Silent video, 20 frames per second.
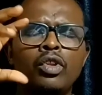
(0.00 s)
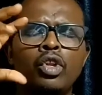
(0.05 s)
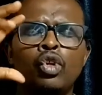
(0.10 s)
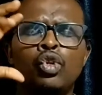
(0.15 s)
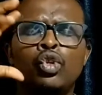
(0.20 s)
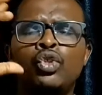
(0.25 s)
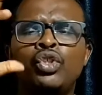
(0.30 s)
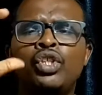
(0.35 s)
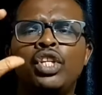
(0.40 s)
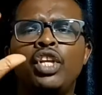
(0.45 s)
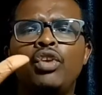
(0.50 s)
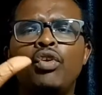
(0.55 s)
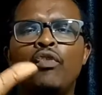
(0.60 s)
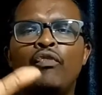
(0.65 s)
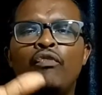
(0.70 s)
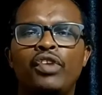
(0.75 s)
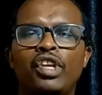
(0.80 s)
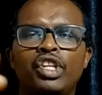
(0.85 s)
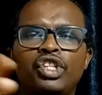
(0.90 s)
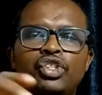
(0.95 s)
to see your
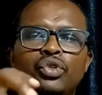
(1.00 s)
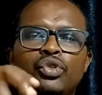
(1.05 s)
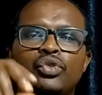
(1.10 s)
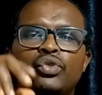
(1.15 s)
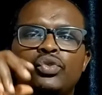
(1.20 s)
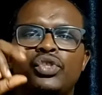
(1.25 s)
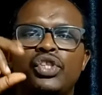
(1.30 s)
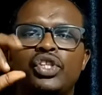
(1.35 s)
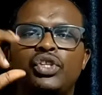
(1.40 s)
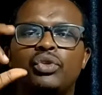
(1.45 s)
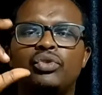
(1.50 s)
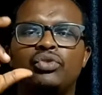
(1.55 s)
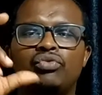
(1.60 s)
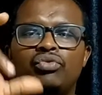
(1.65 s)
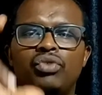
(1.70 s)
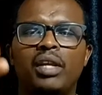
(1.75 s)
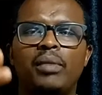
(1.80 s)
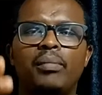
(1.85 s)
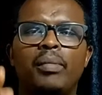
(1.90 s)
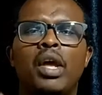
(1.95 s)
vision, to see your
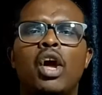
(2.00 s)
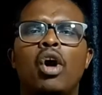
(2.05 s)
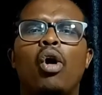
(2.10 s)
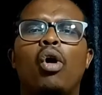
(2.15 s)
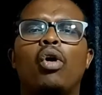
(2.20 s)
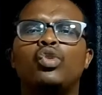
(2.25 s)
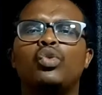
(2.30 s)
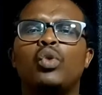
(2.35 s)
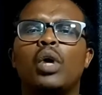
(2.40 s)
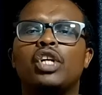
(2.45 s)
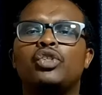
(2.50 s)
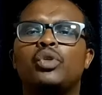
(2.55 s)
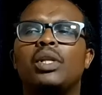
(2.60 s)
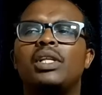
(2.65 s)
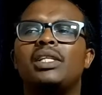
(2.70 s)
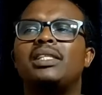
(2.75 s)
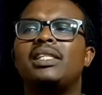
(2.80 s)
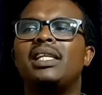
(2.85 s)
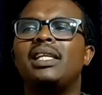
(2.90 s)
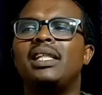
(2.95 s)
dream, or to actually
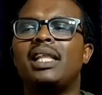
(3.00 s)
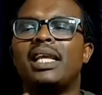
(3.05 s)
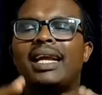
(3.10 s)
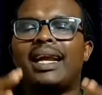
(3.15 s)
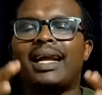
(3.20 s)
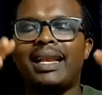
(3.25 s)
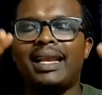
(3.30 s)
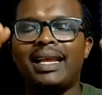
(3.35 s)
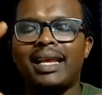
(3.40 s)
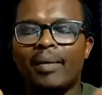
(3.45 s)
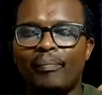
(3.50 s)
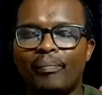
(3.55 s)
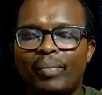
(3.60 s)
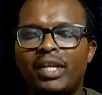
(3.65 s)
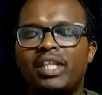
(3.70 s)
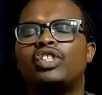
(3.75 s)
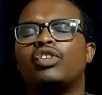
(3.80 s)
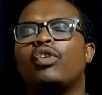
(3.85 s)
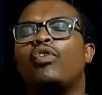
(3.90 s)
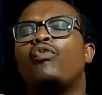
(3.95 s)
see the clear
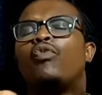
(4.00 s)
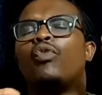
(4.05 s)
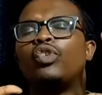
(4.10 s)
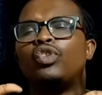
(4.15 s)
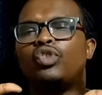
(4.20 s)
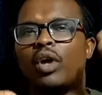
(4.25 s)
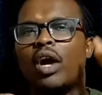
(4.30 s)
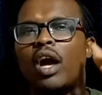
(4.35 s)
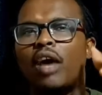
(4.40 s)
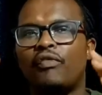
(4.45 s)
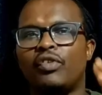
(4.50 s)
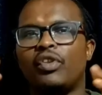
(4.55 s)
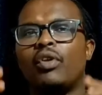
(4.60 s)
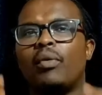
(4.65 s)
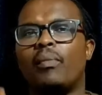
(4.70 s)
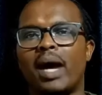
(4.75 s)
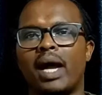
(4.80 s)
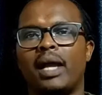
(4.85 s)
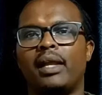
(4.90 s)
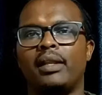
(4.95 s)
picture of what you have in your
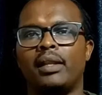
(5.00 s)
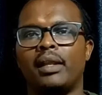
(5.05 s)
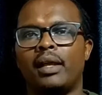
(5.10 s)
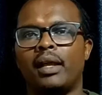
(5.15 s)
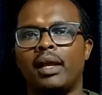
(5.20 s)
mind.